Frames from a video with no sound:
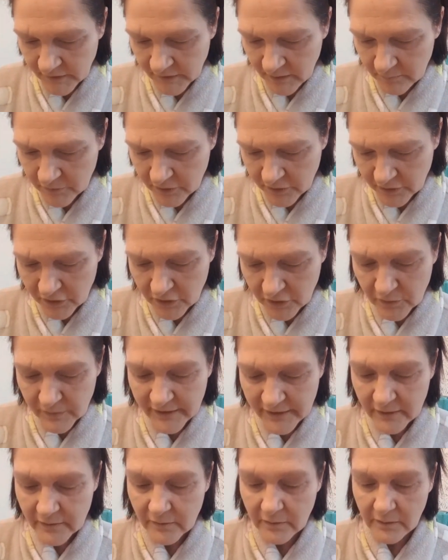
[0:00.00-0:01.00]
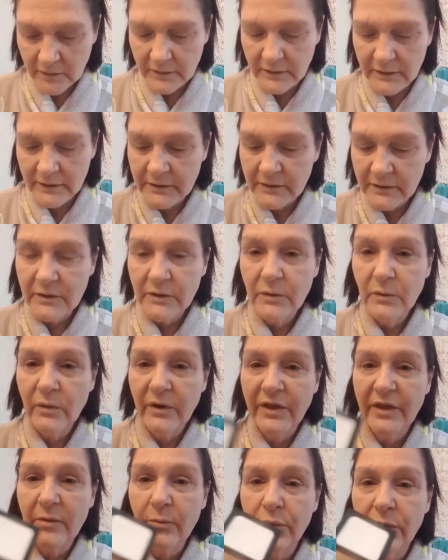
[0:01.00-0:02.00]
I'm going to go in
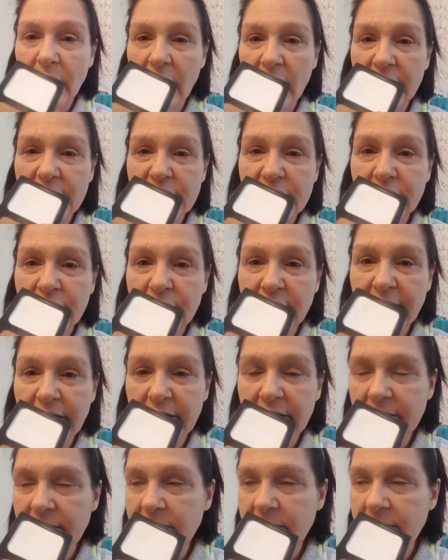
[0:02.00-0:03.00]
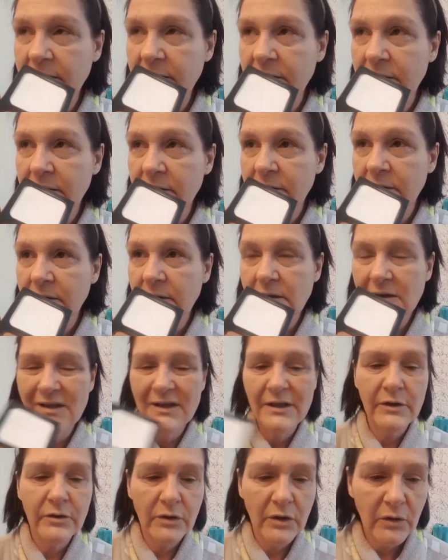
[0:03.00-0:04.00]
with the bronzer in
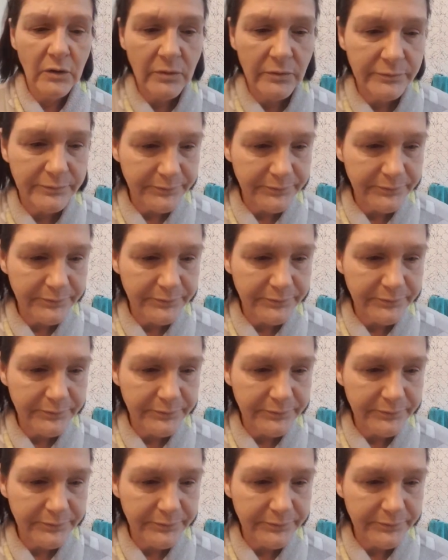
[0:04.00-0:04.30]
0.